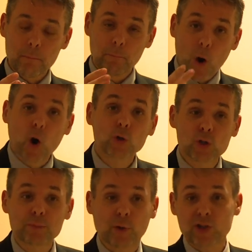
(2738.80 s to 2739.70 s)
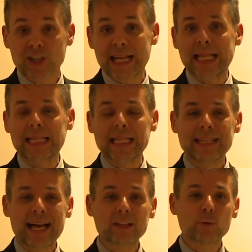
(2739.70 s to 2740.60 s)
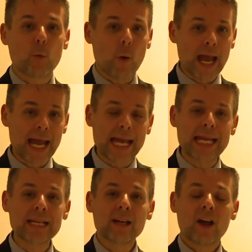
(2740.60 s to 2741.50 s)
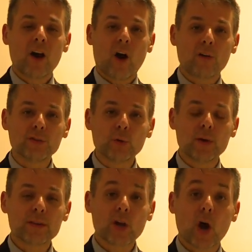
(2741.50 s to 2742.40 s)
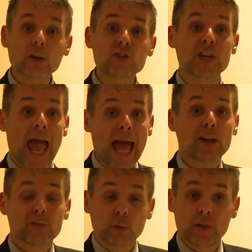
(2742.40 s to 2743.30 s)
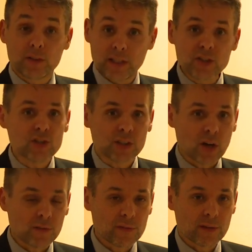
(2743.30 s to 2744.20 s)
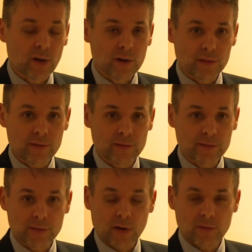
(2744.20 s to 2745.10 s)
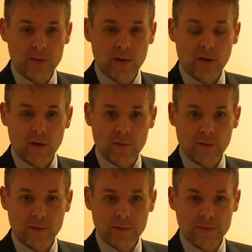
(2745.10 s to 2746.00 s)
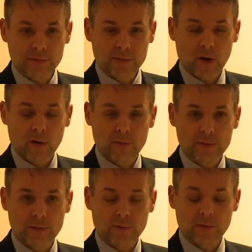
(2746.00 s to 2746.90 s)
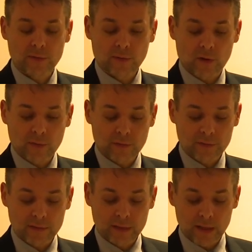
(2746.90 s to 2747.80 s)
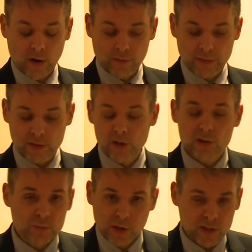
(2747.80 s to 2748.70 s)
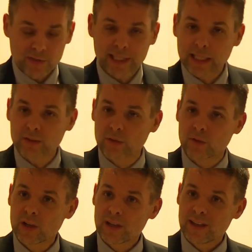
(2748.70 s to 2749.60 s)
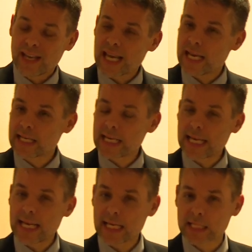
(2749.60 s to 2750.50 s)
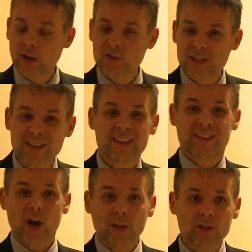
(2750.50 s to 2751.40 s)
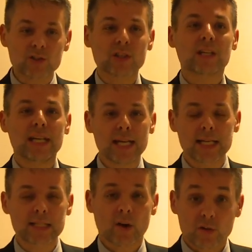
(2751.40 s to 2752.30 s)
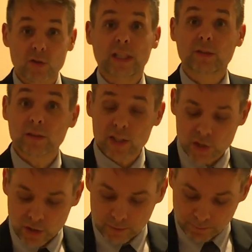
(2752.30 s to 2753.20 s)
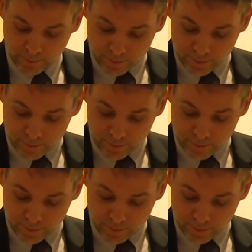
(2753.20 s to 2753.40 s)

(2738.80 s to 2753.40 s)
modus procedendi, that way of doing theology and of doing teaching of the, of, of, of, of, the, of, of the church, because Vatican II is not just theology, it's also the tradition